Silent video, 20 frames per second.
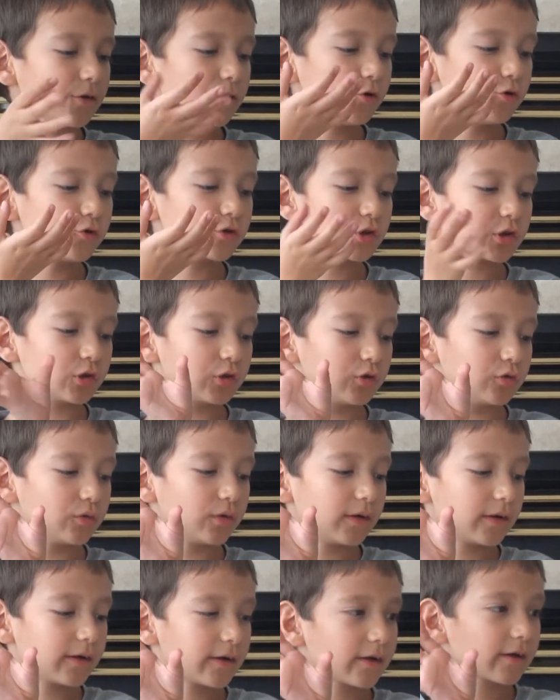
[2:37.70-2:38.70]
who's
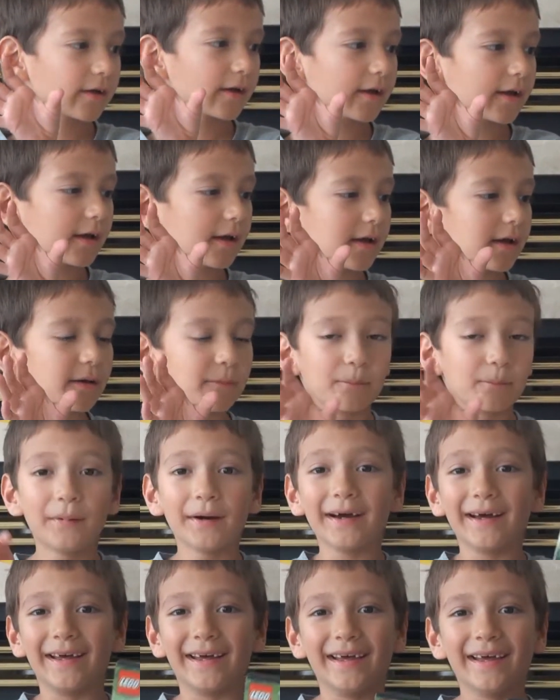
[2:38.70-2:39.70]
who.
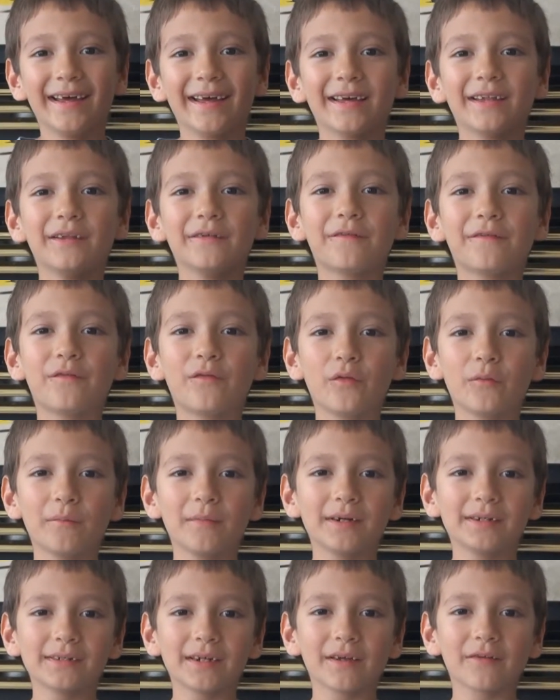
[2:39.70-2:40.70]
But the
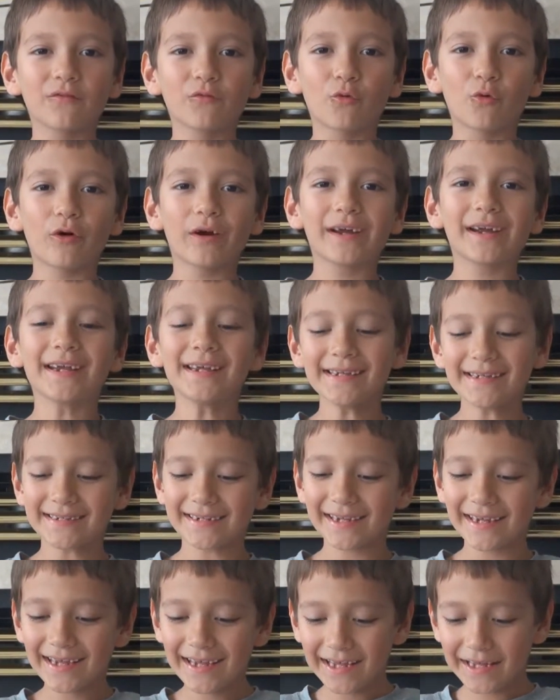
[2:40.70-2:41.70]
Vermilion
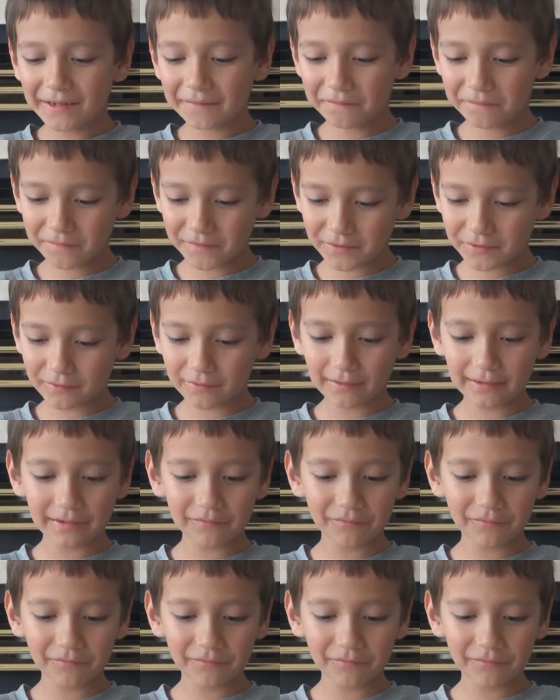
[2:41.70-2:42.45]
Warriors, if you